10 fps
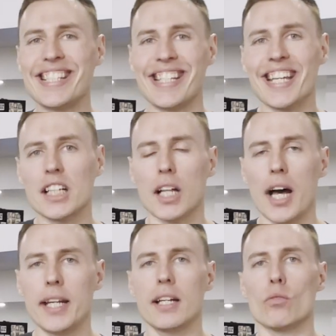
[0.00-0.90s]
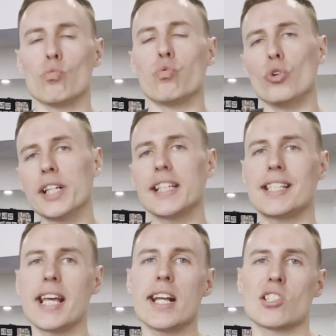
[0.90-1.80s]
decline really
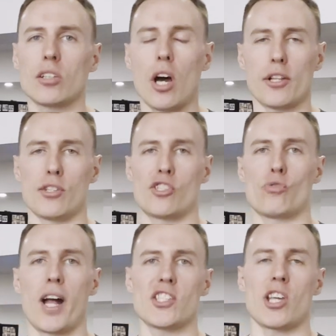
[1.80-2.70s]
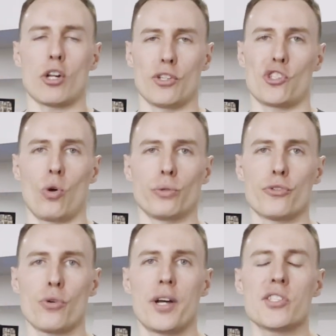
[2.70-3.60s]
takes a lot of the stress out of the shoulder
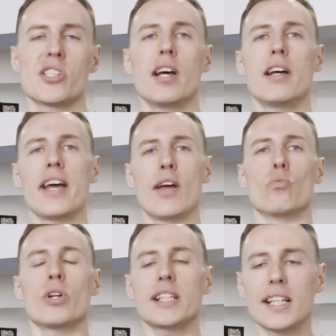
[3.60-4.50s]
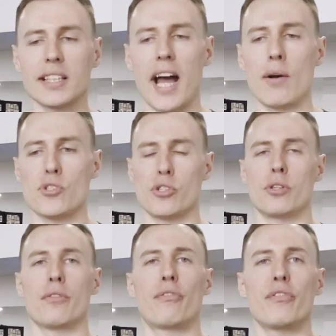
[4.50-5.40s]
joints and really allows you
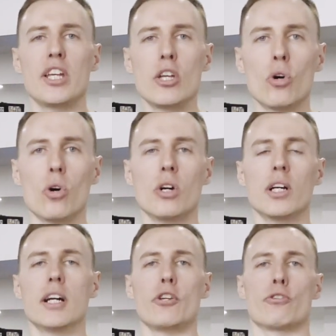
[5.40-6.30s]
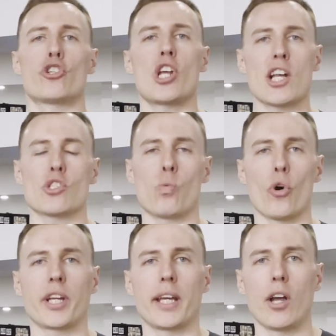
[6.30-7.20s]
to feel your chest working